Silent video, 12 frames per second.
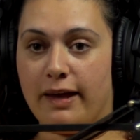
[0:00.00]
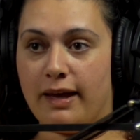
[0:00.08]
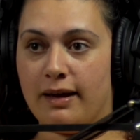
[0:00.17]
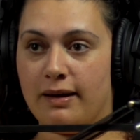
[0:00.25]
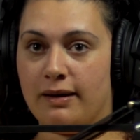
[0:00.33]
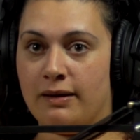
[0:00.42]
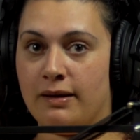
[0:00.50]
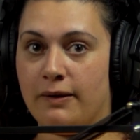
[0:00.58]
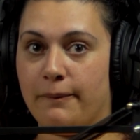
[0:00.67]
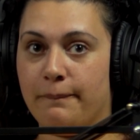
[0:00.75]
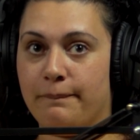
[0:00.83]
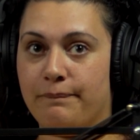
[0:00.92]
and uh,
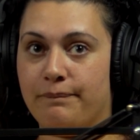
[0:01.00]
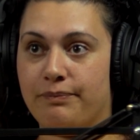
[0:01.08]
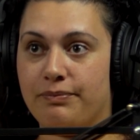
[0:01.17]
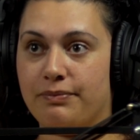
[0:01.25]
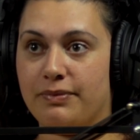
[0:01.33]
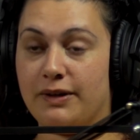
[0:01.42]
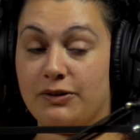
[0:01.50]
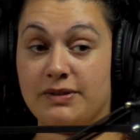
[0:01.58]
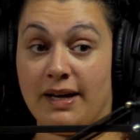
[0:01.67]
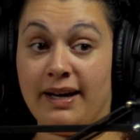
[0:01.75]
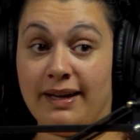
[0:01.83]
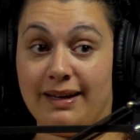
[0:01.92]
they're
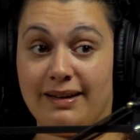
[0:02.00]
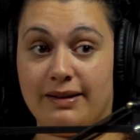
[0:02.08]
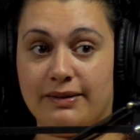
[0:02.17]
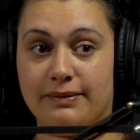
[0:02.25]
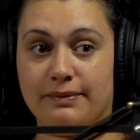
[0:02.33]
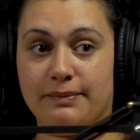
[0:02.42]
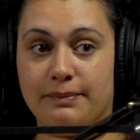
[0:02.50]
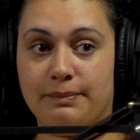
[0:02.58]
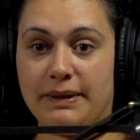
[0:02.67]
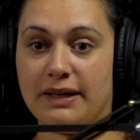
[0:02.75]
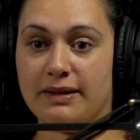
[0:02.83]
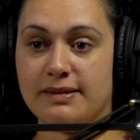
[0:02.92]
dying
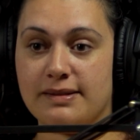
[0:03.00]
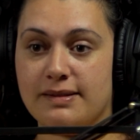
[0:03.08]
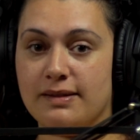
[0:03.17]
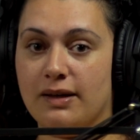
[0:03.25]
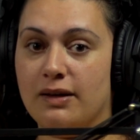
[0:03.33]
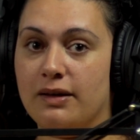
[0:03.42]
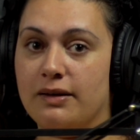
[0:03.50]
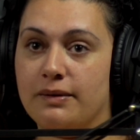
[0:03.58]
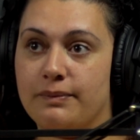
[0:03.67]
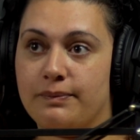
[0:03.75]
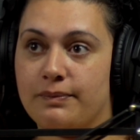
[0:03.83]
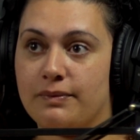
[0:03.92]
because
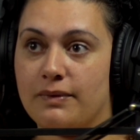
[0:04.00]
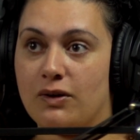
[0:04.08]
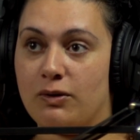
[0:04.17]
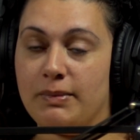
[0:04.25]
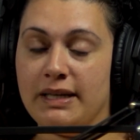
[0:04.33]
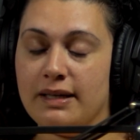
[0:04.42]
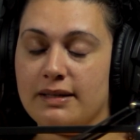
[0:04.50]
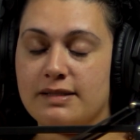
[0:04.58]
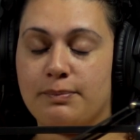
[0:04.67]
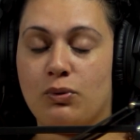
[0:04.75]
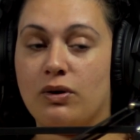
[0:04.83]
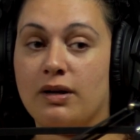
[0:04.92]
Armenia is a
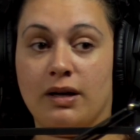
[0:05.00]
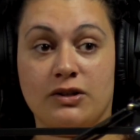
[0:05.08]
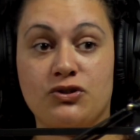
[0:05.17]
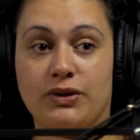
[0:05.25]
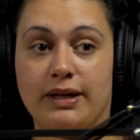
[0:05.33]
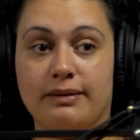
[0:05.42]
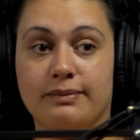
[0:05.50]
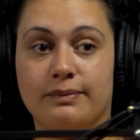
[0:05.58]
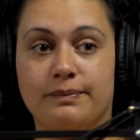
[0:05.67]
poor country.